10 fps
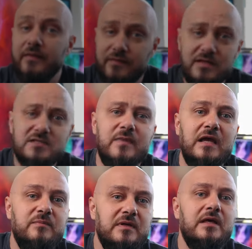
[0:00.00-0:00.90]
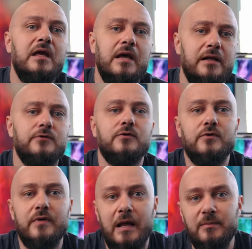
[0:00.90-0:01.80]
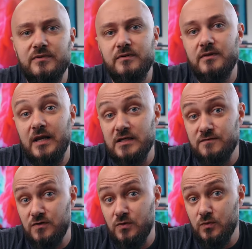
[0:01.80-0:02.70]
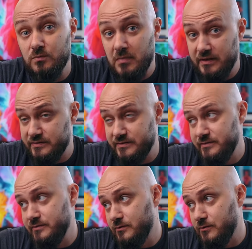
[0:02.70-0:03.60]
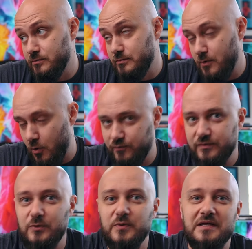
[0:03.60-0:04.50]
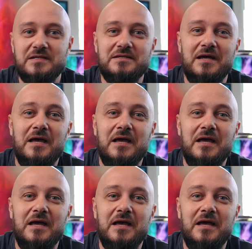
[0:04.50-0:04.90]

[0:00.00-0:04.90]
things might be a little cramped the next few months or hopefully weeks,